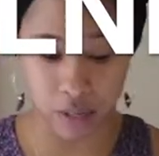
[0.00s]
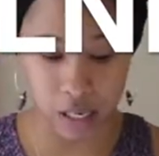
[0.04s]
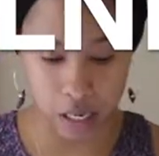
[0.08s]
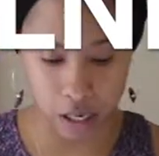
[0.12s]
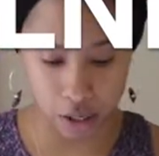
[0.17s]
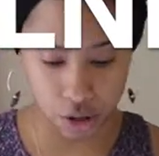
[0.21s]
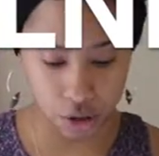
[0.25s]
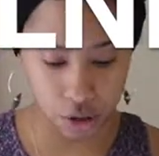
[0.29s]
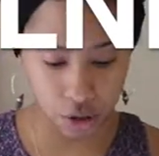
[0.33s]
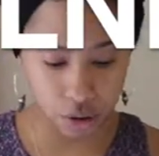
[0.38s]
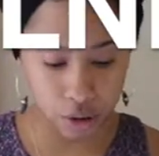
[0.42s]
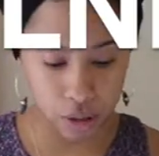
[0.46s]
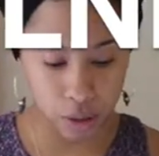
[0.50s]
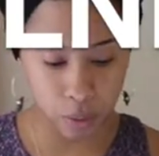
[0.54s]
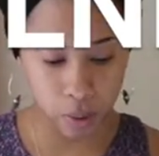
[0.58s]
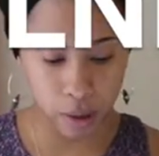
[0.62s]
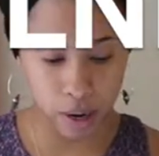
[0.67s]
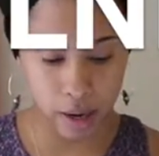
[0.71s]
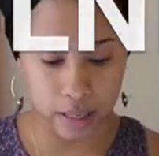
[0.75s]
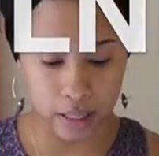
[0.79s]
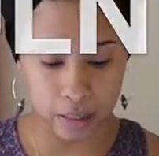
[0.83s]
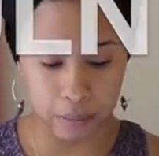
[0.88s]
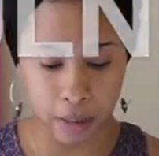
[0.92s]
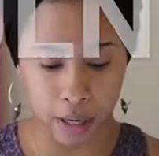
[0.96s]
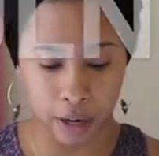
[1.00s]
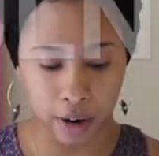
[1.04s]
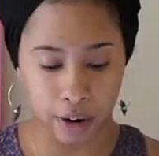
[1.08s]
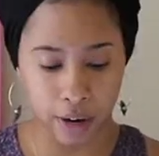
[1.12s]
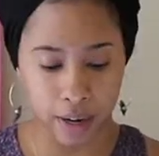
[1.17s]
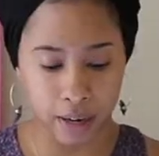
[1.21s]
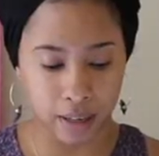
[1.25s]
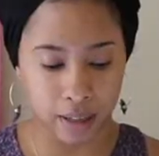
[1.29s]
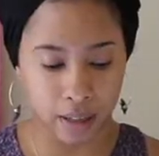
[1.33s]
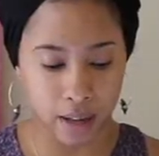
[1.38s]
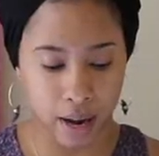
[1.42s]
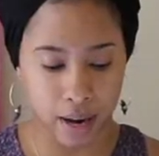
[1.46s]
dangers, whereas men are
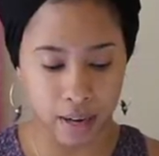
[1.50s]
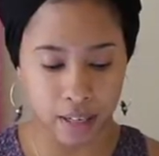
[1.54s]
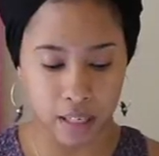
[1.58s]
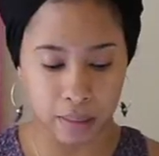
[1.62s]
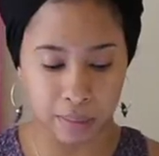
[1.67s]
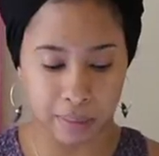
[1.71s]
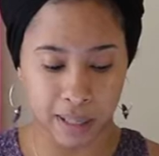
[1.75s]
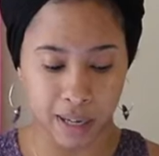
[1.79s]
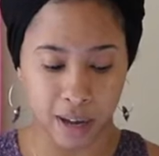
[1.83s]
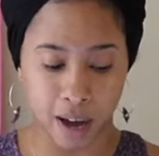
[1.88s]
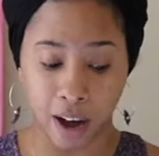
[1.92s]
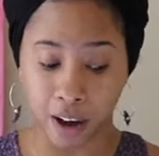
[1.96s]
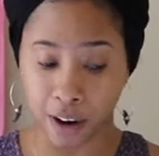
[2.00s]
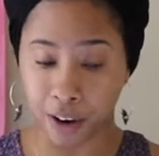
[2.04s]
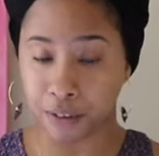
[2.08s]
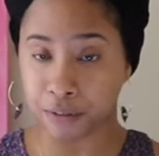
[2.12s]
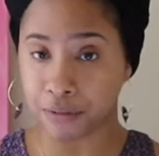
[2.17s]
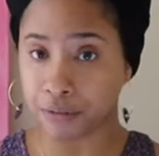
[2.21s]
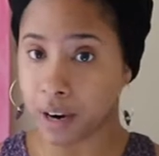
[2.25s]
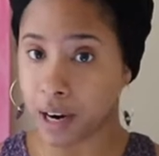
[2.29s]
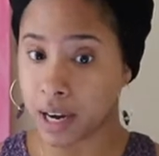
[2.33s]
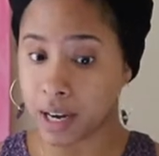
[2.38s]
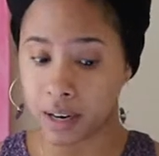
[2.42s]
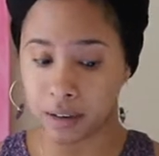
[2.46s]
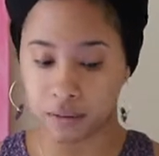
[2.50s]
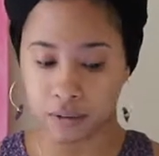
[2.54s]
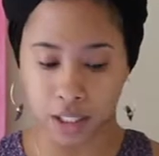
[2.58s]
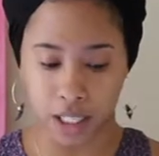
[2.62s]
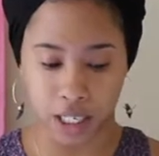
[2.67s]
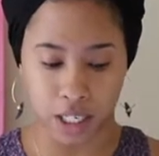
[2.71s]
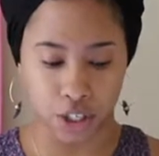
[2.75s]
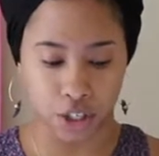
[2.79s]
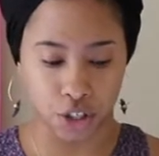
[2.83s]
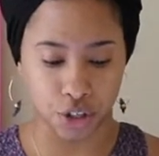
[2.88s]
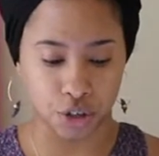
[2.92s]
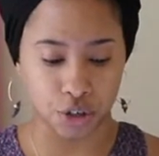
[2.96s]
inclined to be unafraid of
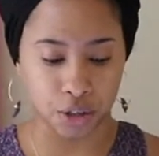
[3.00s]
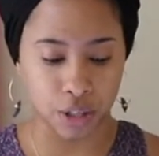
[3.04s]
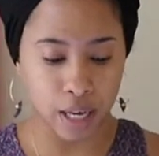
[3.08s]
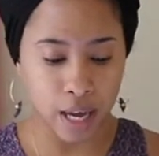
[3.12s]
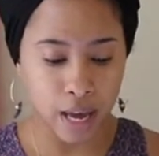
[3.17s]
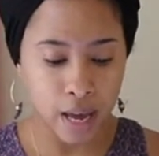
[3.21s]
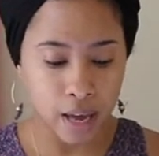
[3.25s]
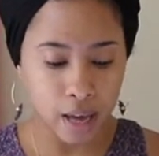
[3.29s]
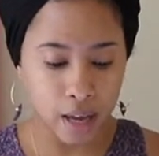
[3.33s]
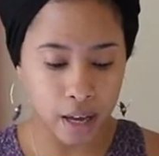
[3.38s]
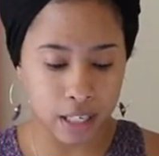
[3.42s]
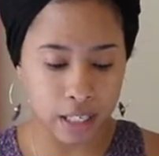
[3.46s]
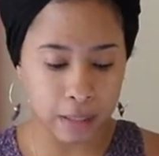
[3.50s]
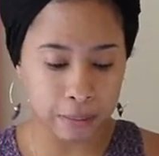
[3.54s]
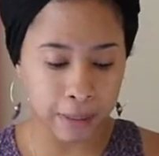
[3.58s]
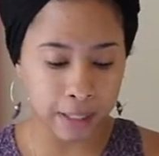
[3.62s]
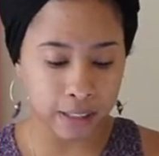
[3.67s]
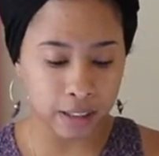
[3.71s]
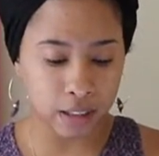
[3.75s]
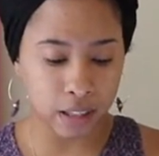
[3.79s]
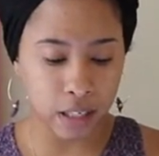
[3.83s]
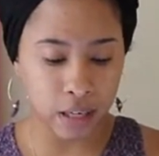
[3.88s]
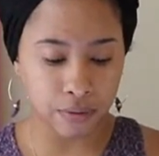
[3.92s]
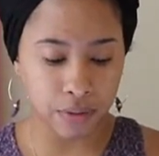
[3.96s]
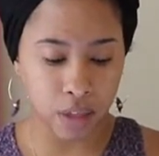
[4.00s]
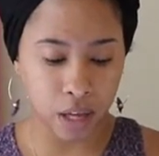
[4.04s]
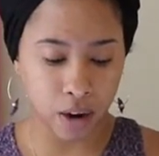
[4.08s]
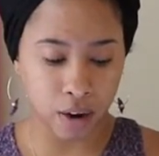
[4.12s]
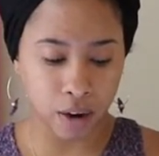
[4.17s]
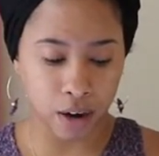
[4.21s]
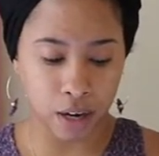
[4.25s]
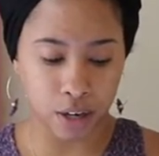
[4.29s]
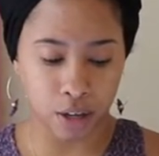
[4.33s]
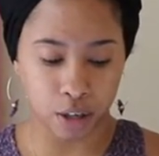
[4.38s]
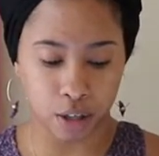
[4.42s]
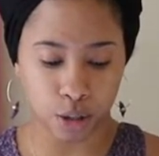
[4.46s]
dangers, especially if
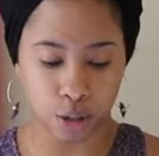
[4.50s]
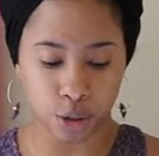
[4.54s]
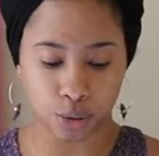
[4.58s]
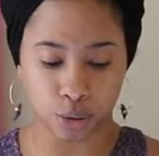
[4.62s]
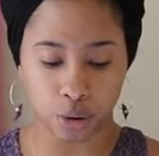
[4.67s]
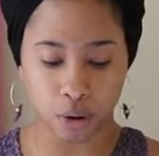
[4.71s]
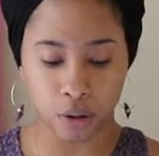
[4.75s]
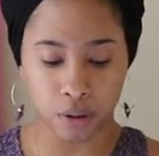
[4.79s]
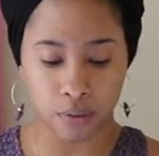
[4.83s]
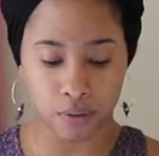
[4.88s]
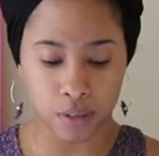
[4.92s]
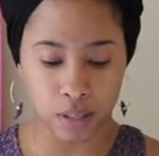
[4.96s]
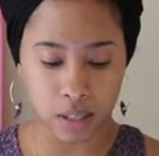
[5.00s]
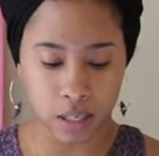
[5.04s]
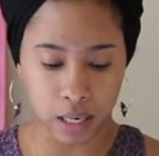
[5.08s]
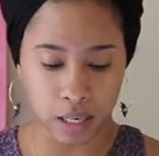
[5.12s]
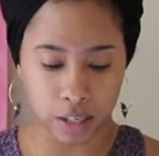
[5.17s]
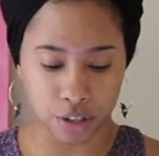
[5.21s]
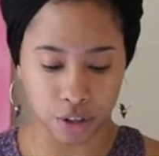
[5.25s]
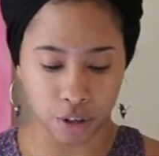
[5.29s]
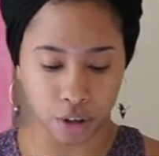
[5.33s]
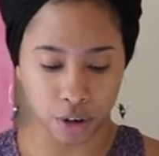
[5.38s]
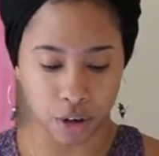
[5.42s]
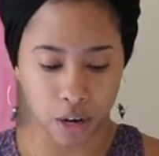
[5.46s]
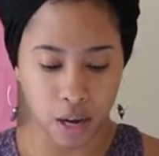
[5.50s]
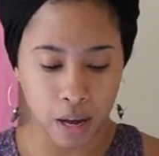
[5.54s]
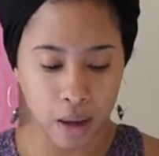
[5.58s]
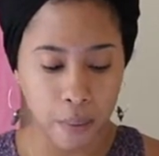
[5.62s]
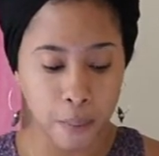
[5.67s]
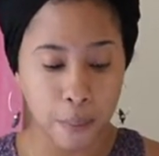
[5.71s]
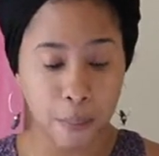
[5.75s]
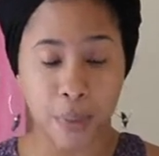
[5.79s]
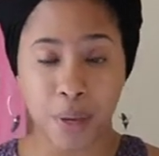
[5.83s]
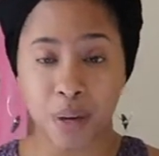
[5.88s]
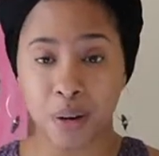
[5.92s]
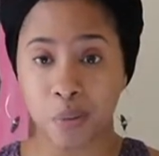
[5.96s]
they're in control of the danger.
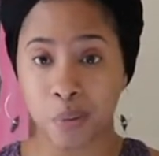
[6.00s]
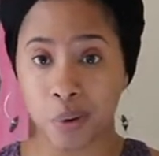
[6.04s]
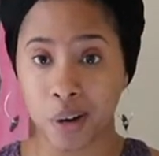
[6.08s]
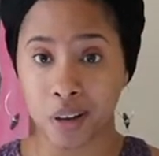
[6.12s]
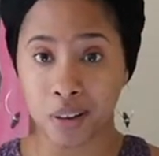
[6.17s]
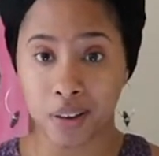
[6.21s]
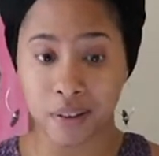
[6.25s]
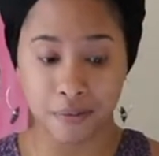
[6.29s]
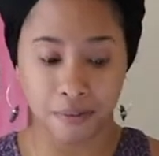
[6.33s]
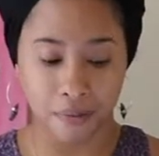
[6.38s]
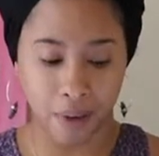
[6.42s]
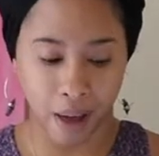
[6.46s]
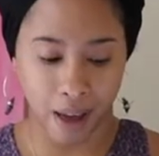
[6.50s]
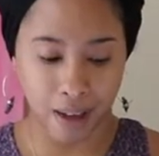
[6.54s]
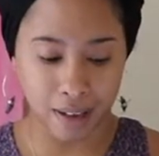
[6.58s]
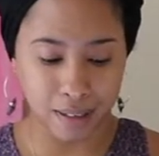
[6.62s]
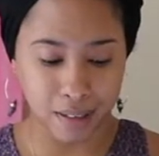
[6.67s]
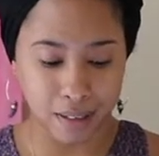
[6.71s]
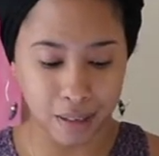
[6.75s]
Men will, in fact,